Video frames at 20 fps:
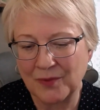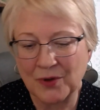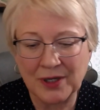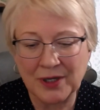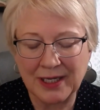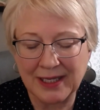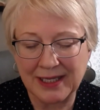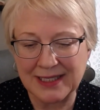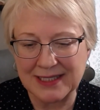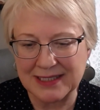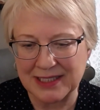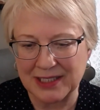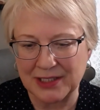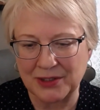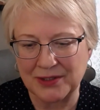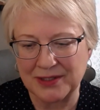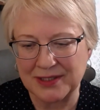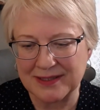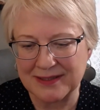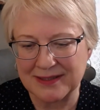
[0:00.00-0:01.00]
we're going to
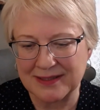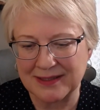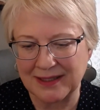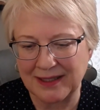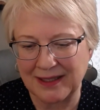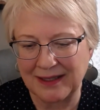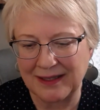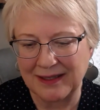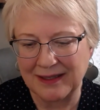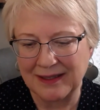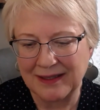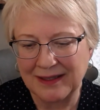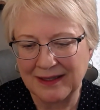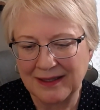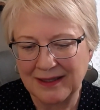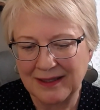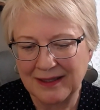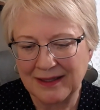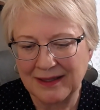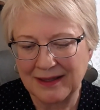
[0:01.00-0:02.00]
continue to see
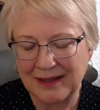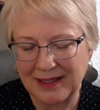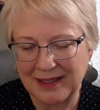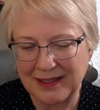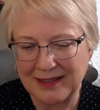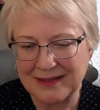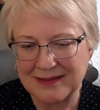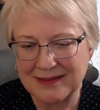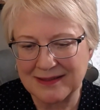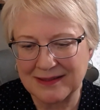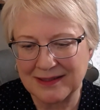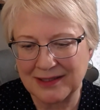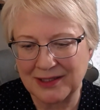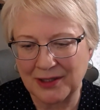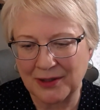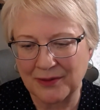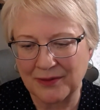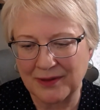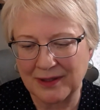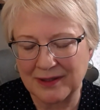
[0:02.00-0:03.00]
these, you
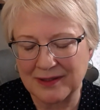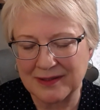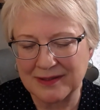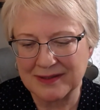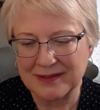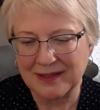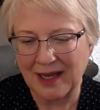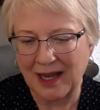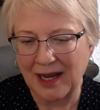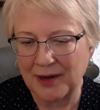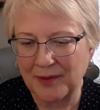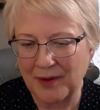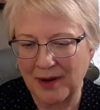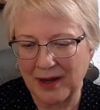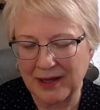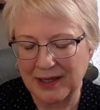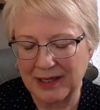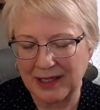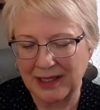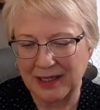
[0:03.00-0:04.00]
know, the
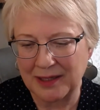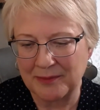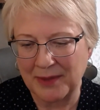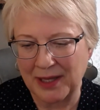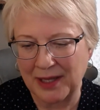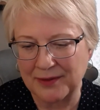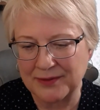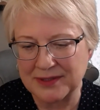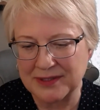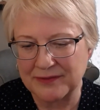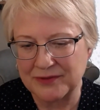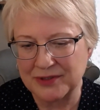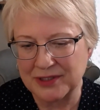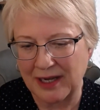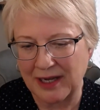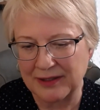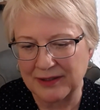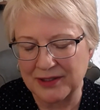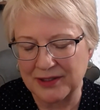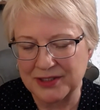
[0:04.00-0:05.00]
skyrocketing amounts of
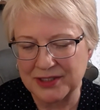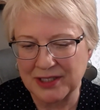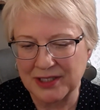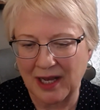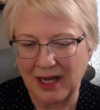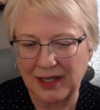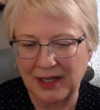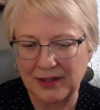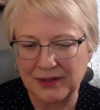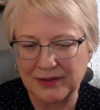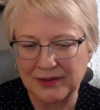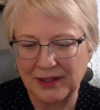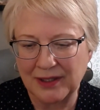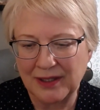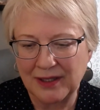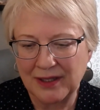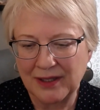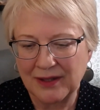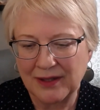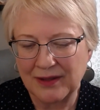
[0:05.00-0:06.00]
child on child,
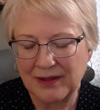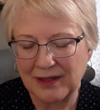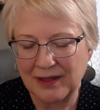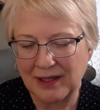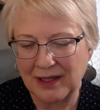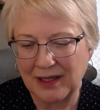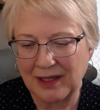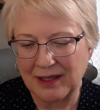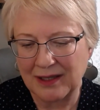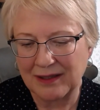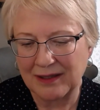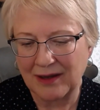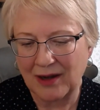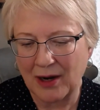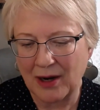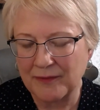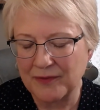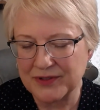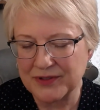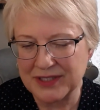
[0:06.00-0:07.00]
the
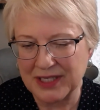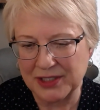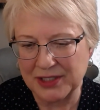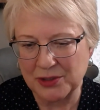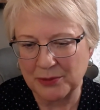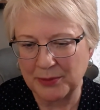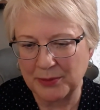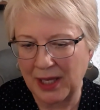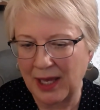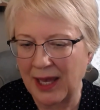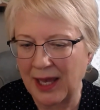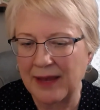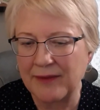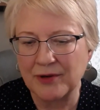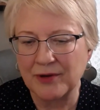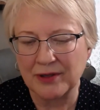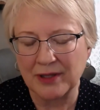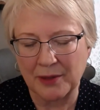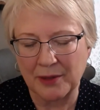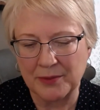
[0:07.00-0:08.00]
harmful sexual
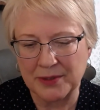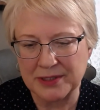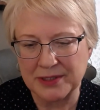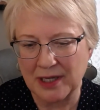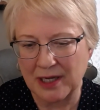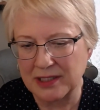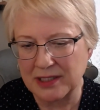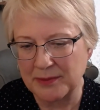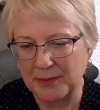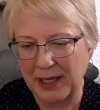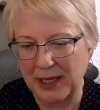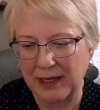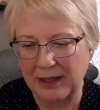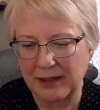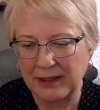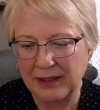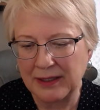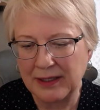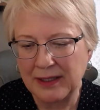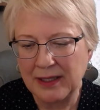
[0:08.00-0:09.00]
behavior, like we talked
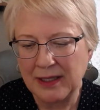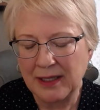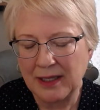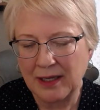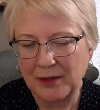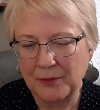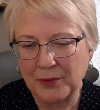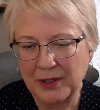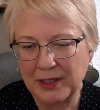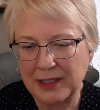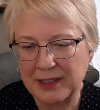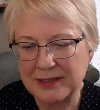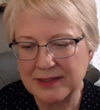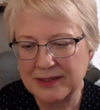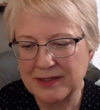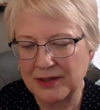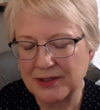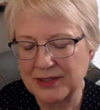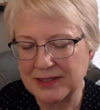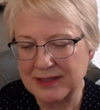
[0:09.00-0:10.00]
about. We're going to
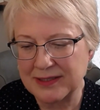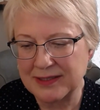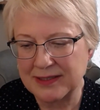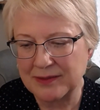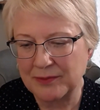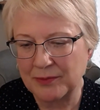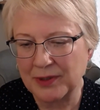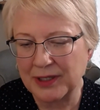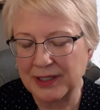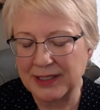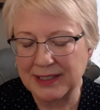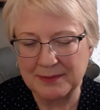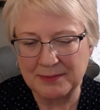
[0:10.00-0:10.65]
start to, we're